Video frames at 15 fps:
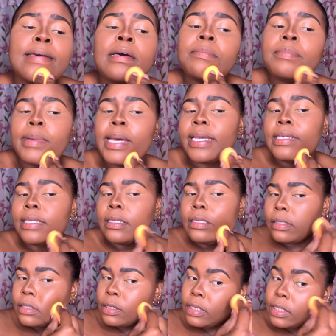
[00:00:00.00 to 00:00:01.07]
my
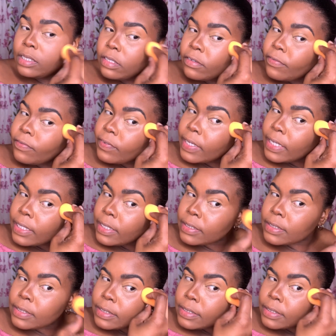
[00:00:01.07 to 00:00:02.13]
surface.